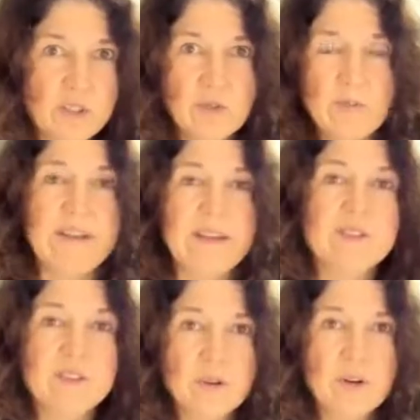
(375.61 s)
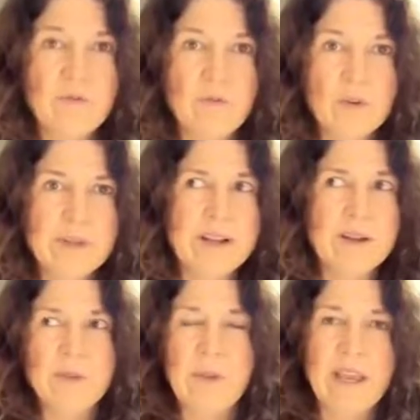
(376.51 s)
do my Instagram for me and
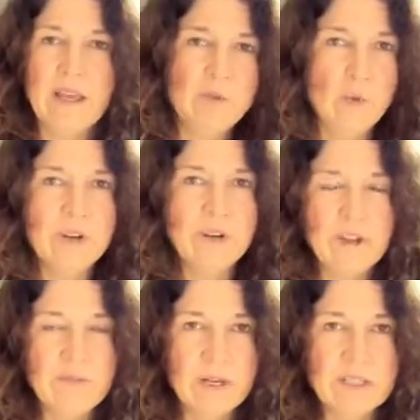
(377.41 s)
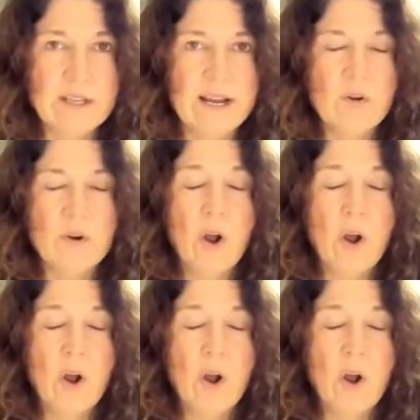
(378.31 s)
I was paying them $25 an hour,